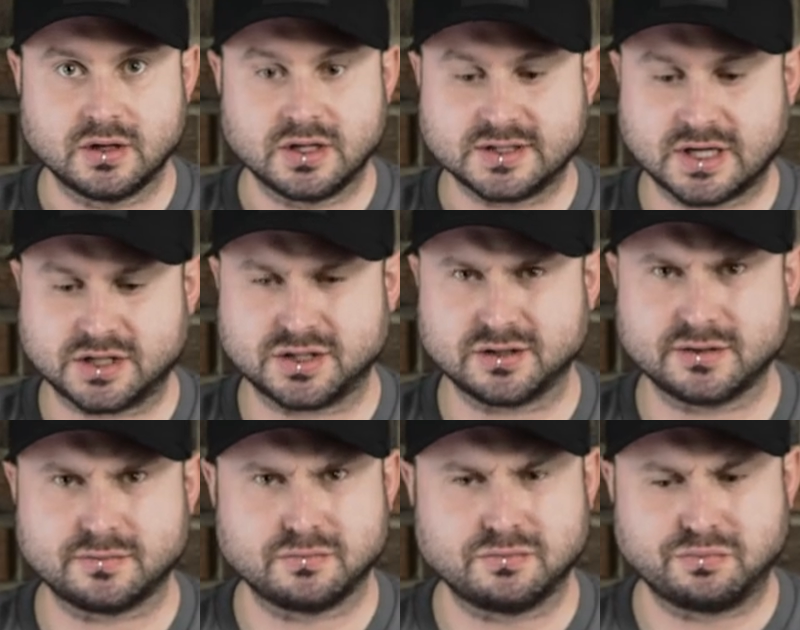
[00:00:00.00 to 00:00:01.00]
It's
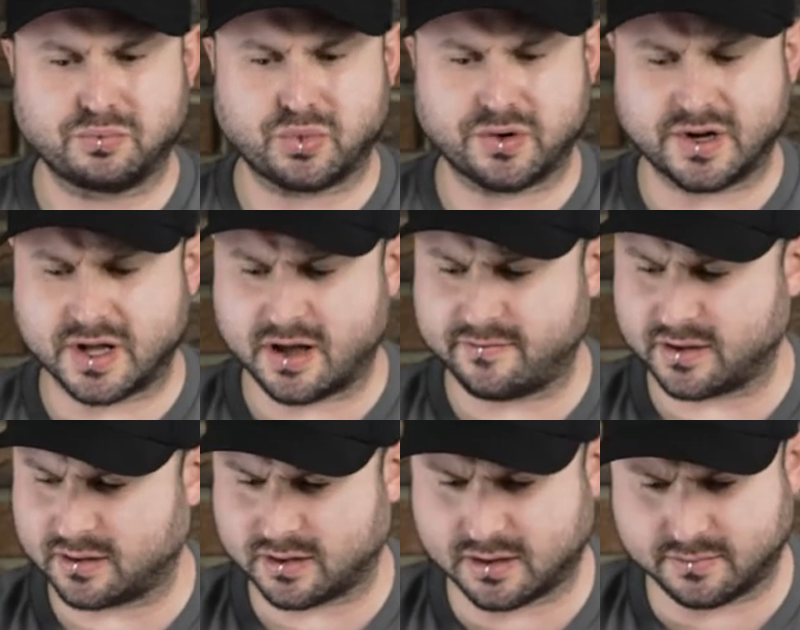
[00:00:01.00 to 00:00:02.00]
actually pretty heavy.
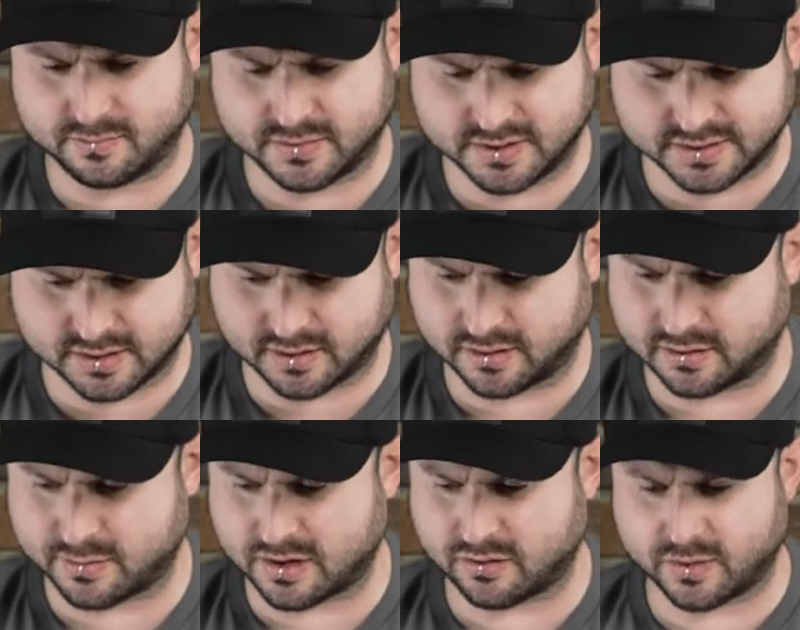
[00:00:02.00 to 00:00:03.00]
Um, it's got a good
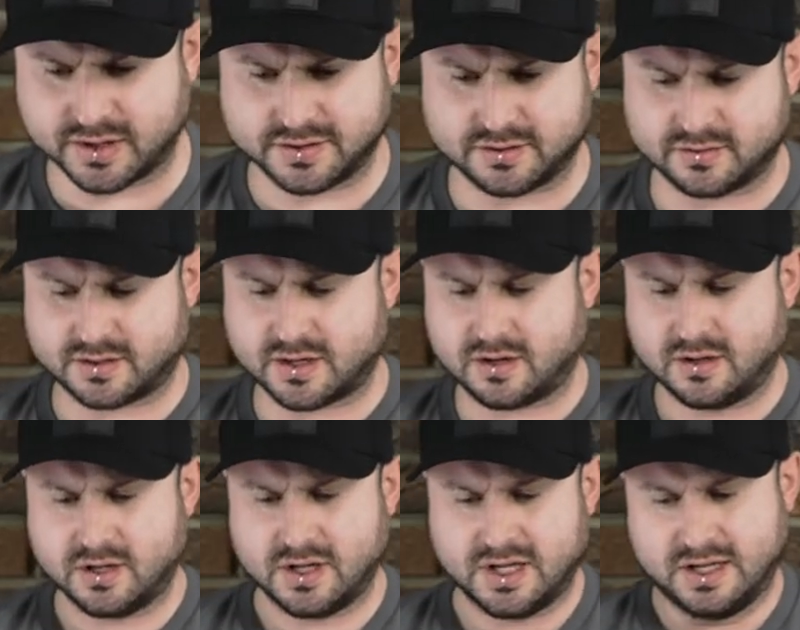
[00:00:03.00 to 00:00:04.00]
amount of weight to it there.
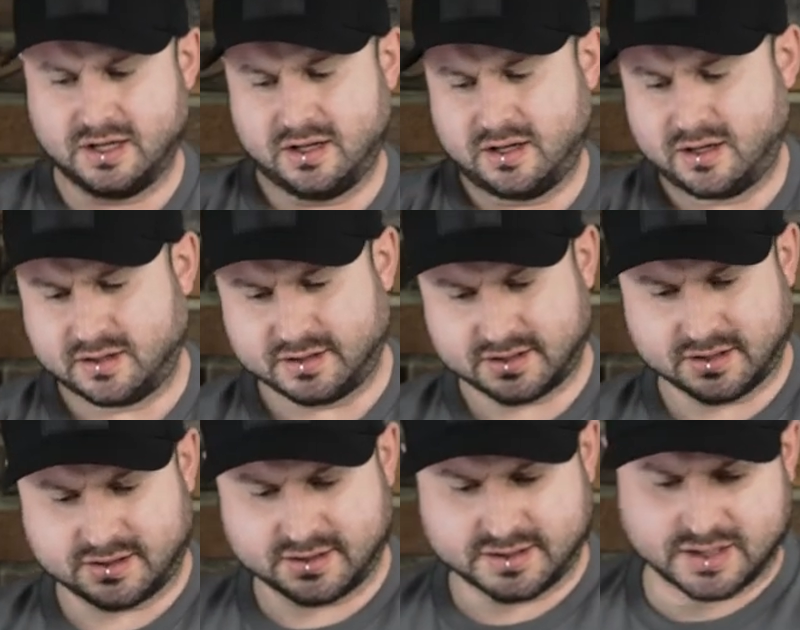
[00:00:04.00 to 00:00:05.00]
Let's
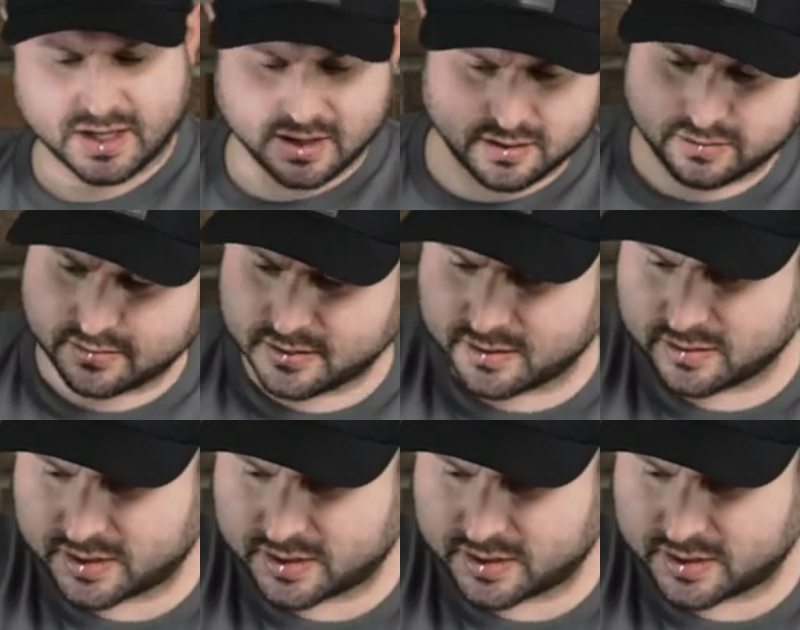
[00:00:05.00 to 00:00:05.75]
get this guy out here